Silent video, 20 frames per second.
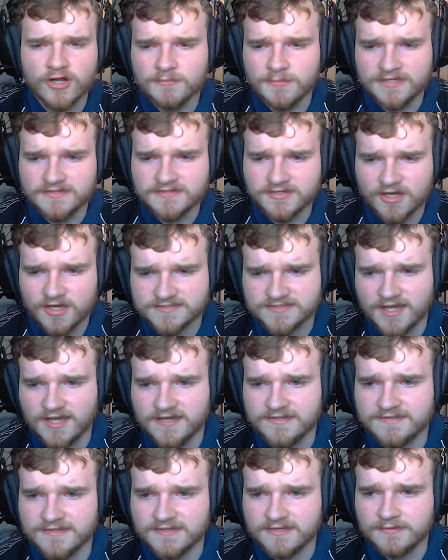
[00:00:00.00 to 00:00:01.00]
my thoughts,
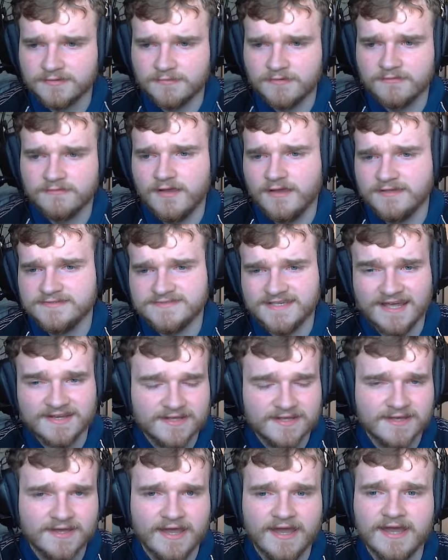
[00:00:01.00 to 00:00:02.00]
I think
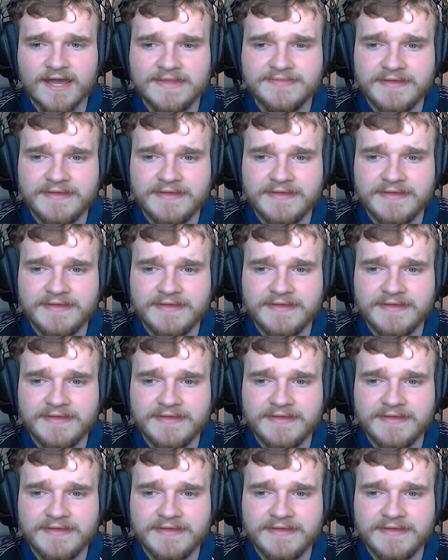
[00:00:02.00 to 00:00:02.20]
Salah and